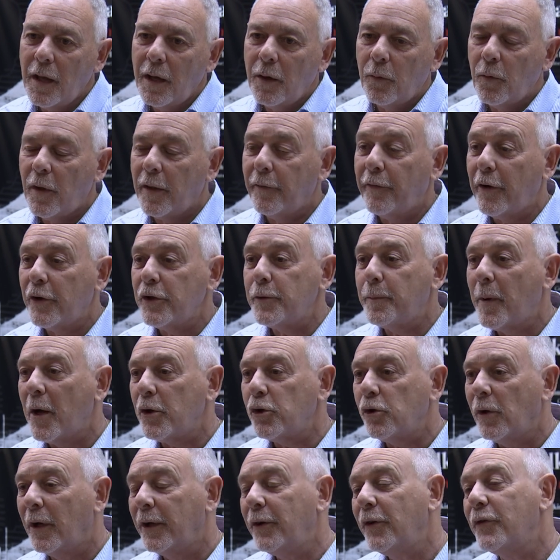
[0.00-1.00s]
Well, they're very
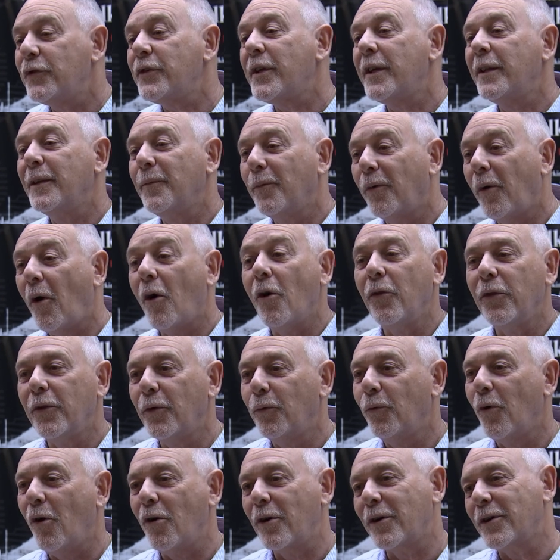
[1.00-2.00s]
special, and you've seen them on the
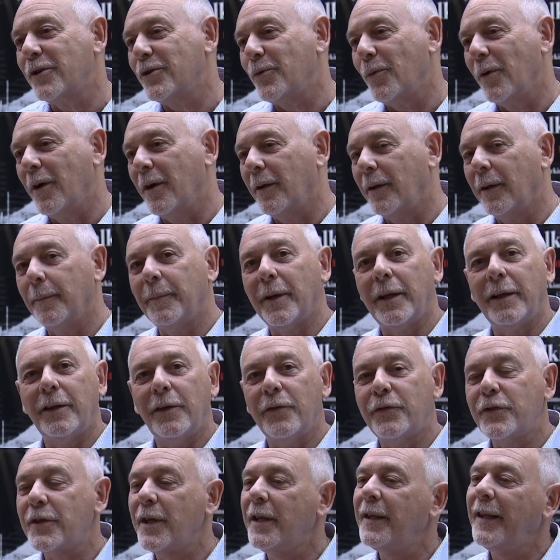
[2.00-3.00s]
rock as well. I mean,
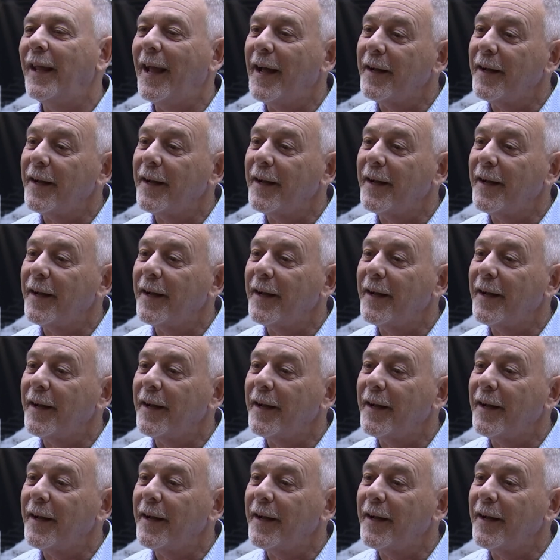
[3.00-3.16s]
you've seen the